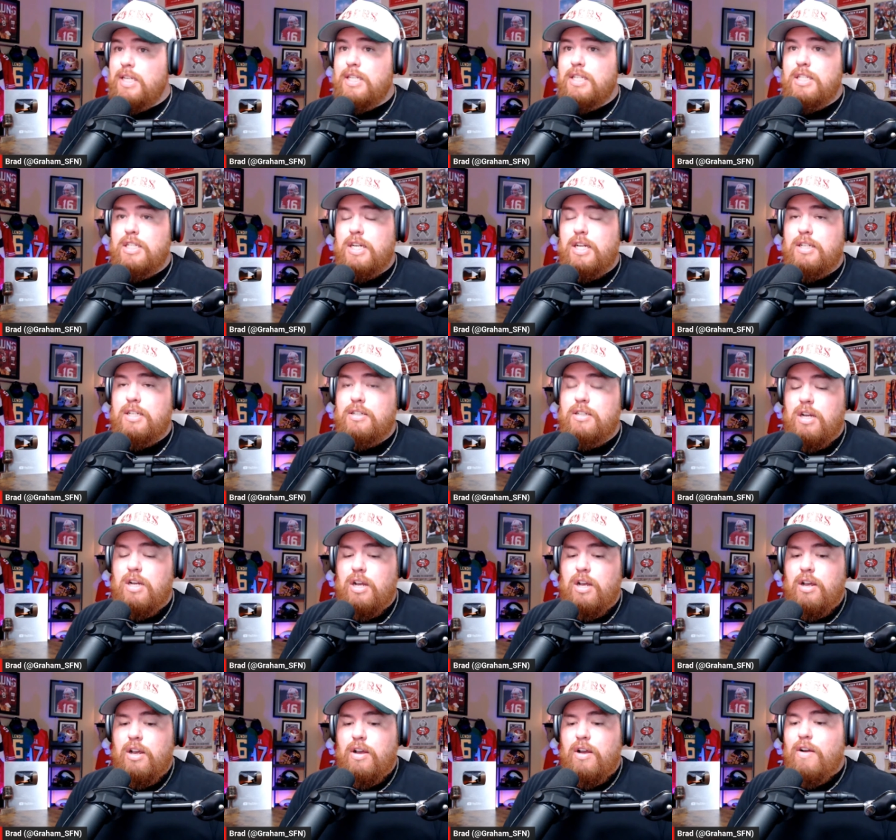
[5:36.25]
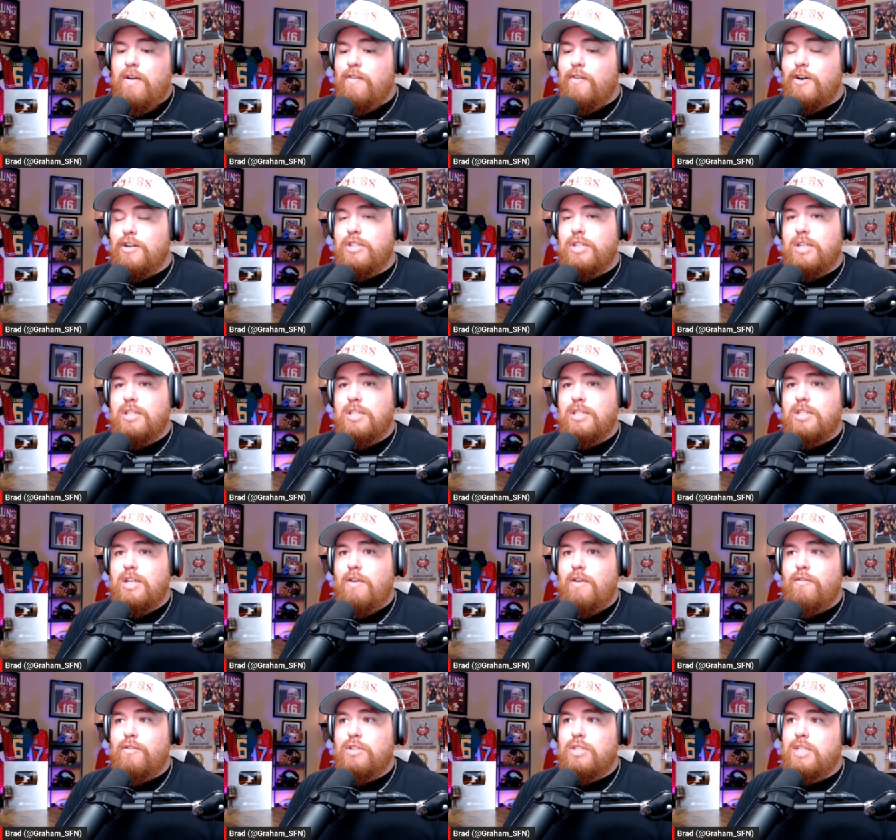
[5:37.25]
exchange for Justin
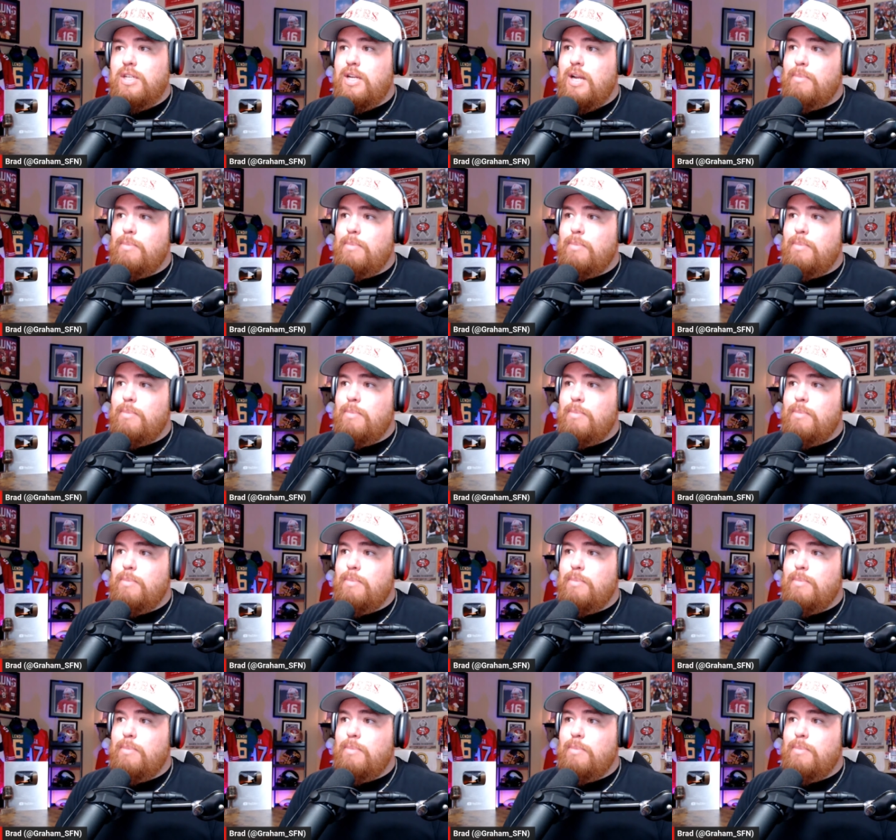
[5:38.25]
Jefferson?